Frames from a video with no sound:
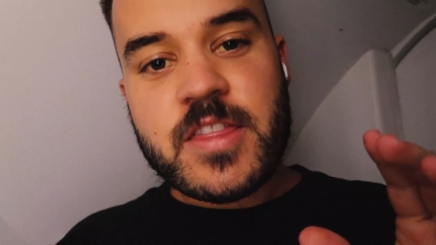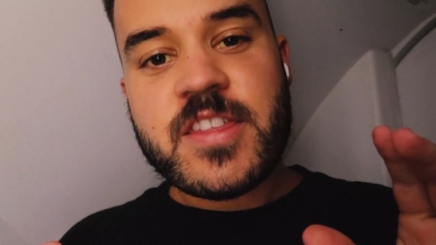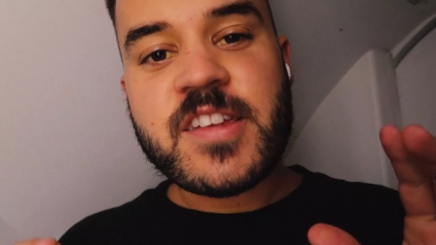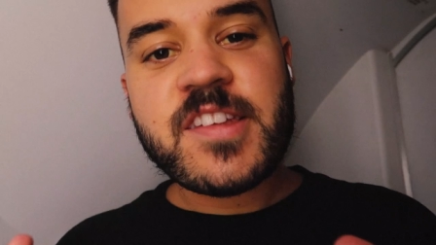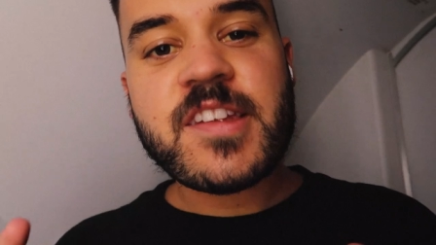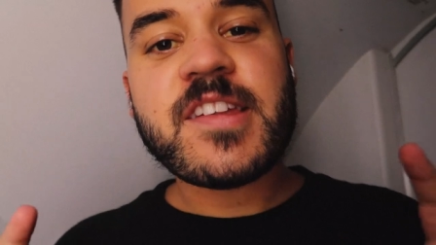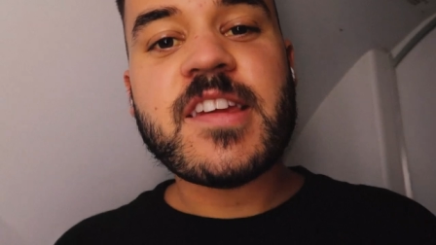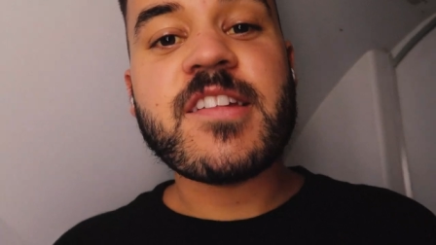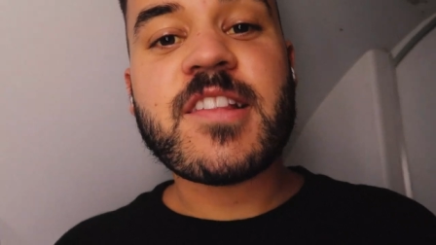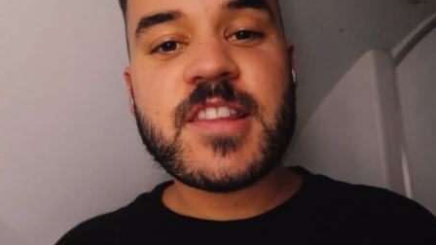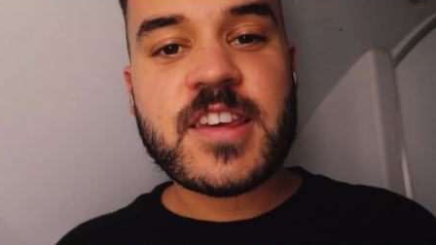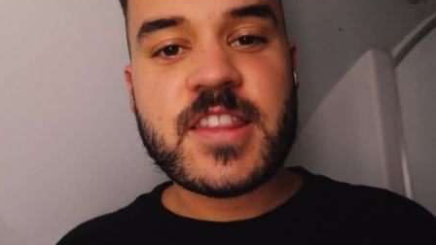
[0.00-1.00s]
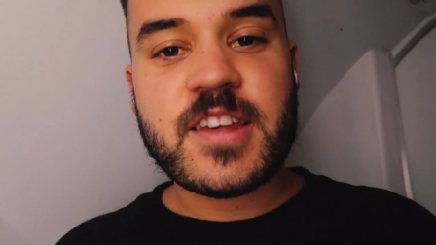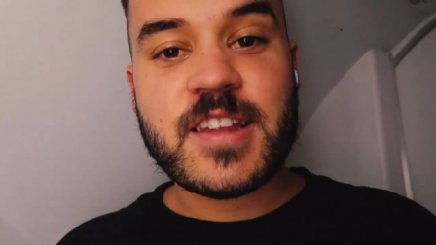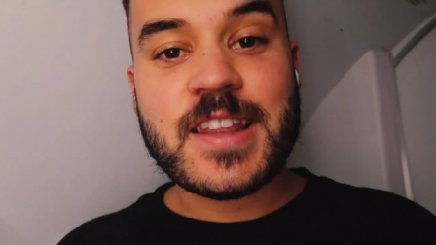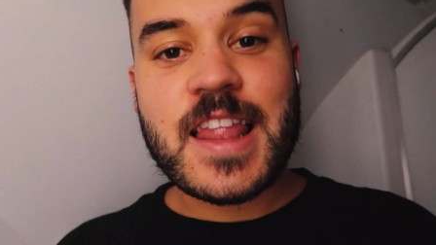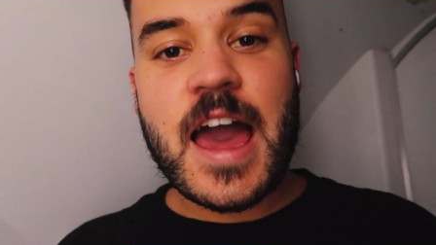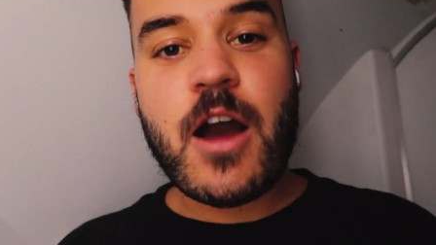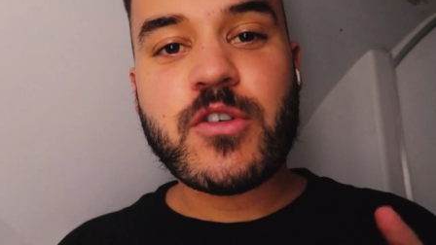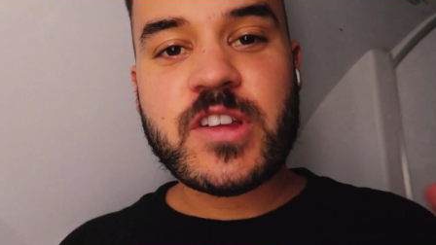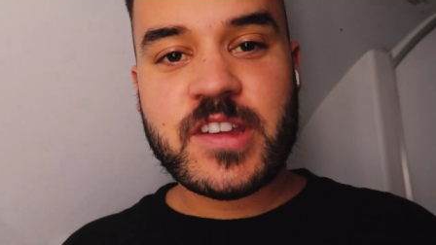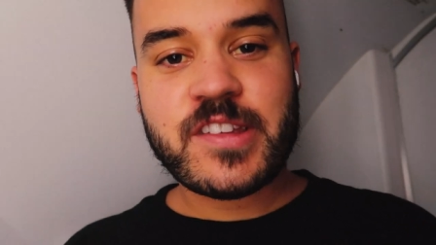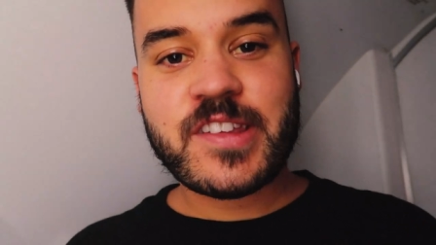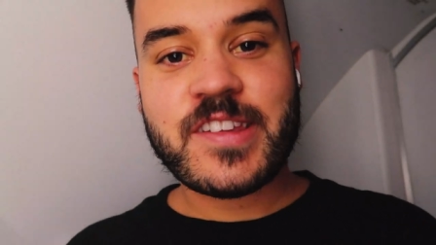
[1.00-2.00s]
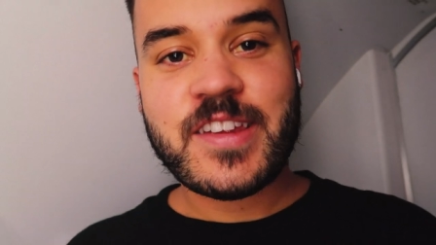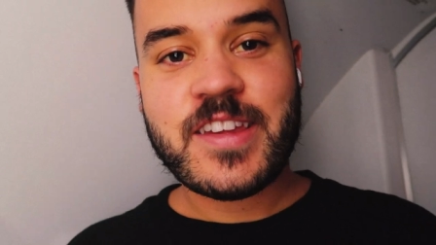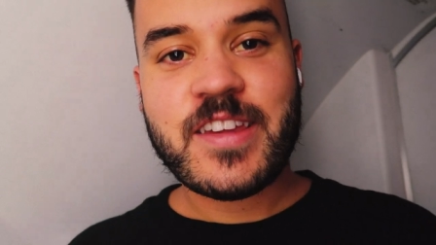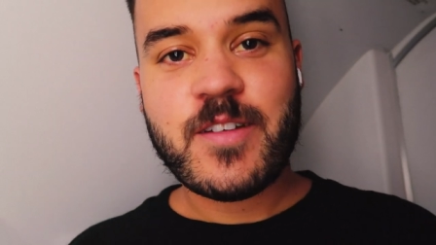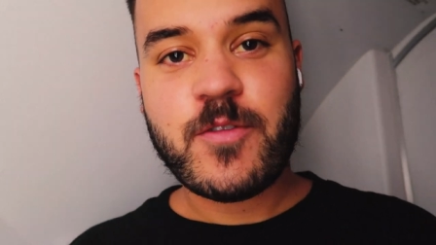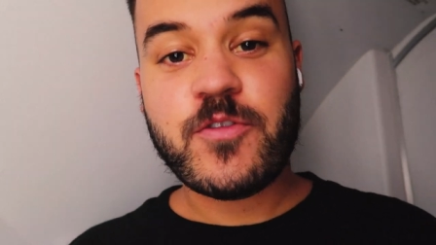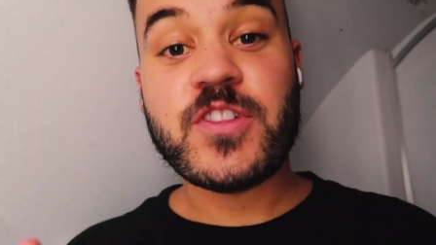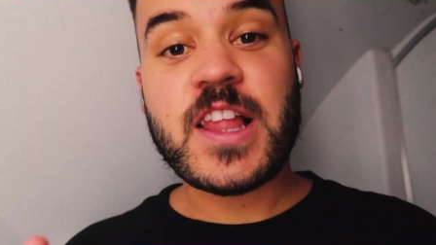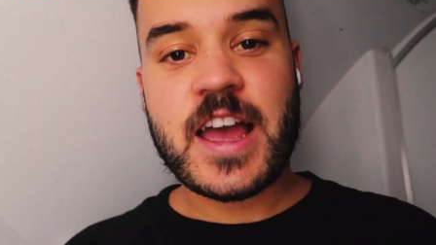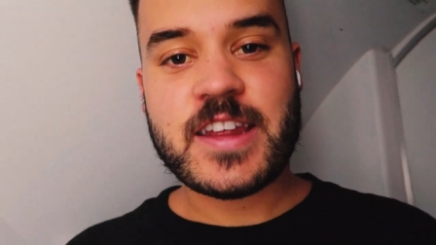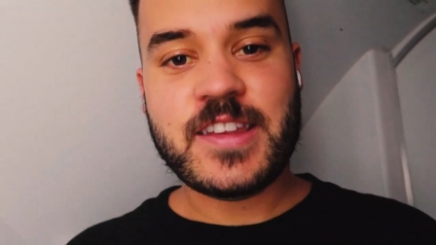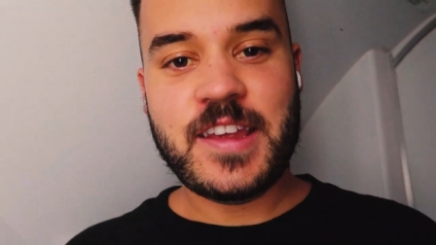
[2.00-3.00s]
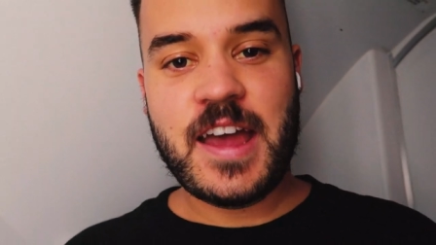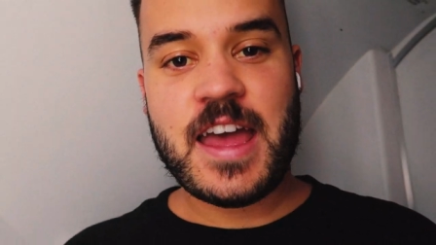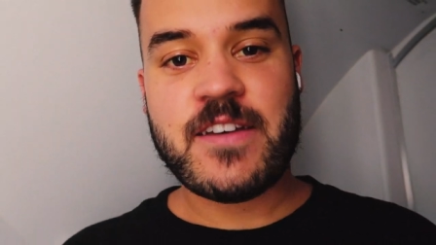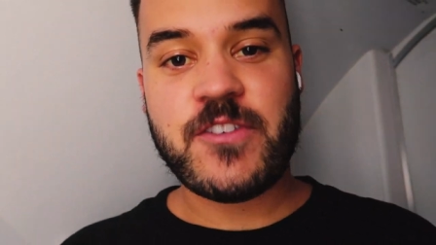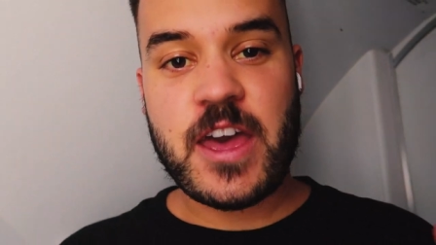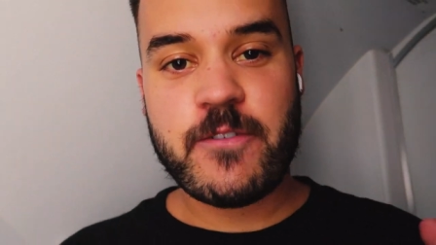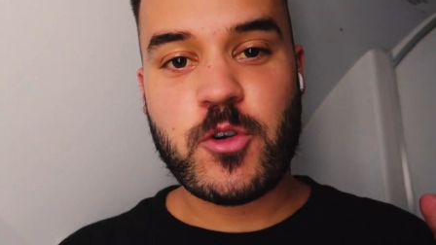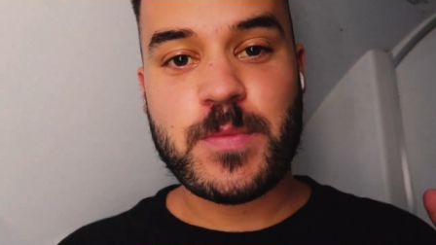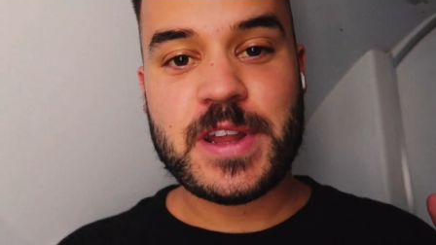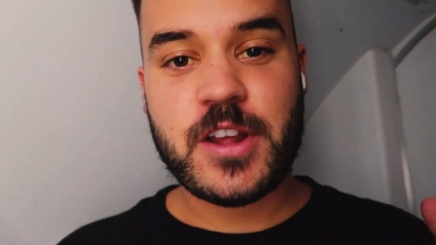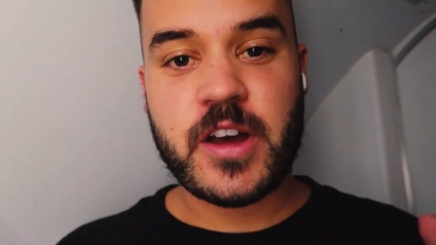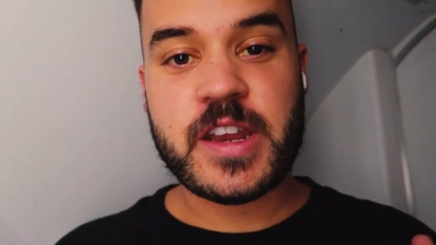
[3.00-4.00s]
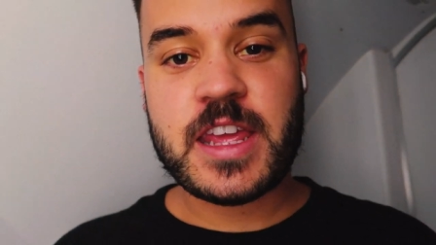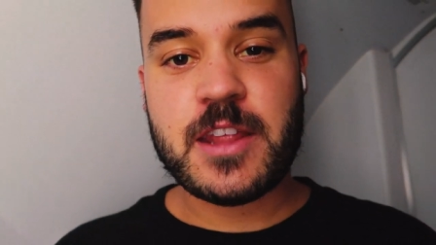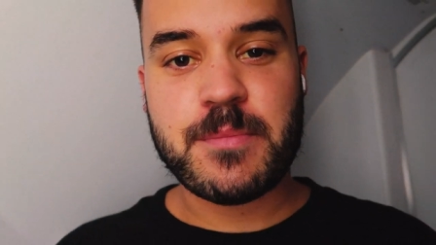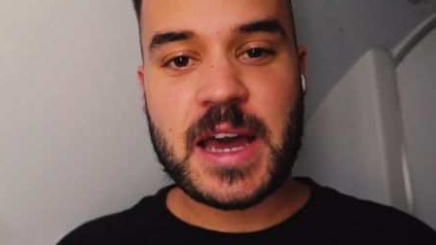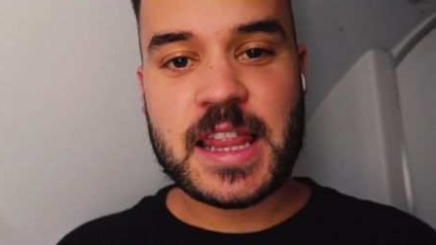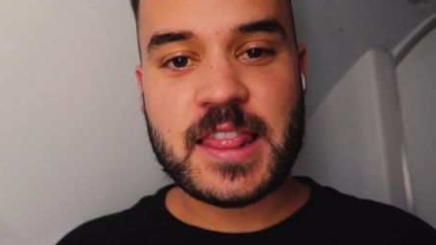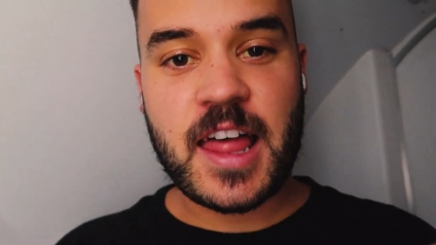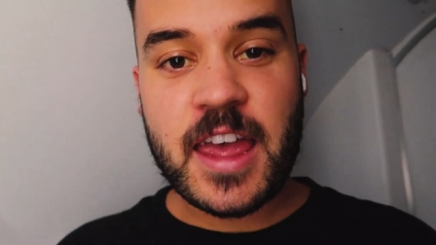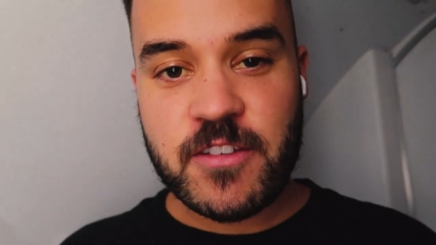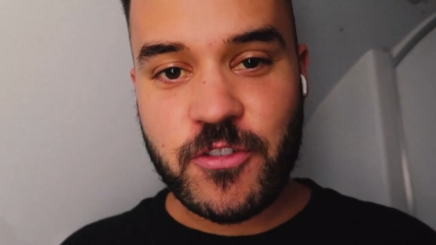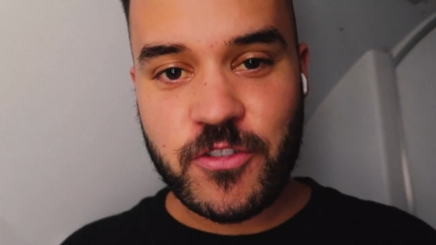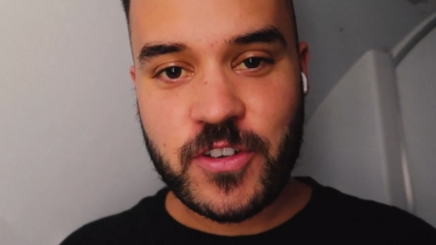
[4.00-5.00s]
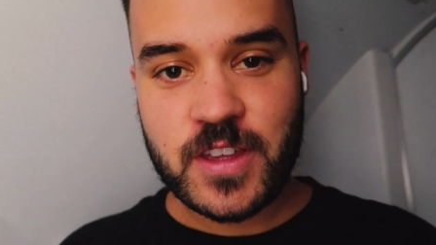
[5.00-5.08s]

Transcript: This is easily the loudest flight I've ever been on in my life.